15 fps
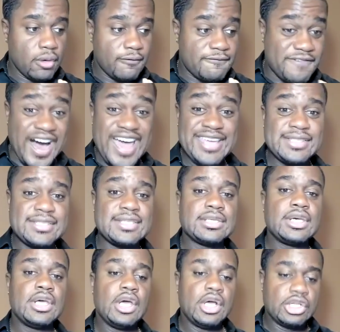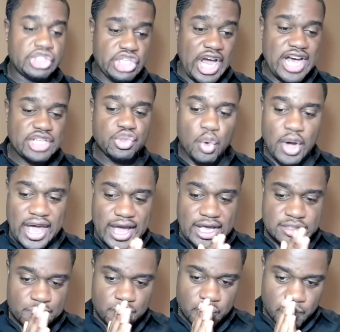fights, Joshua
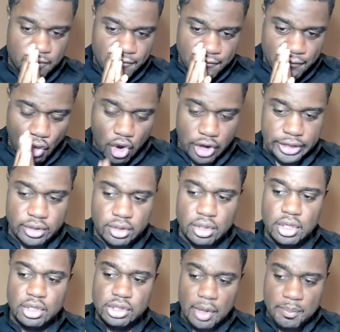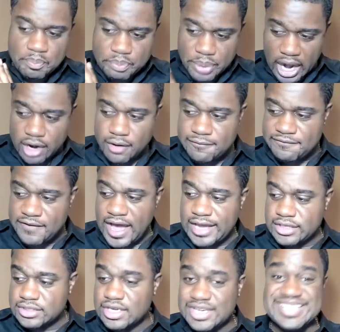has fought the better
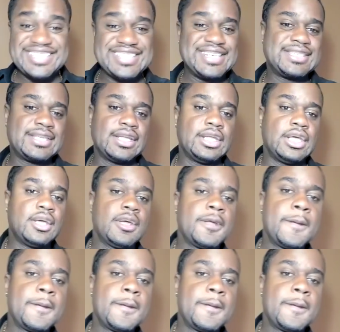fights consistently.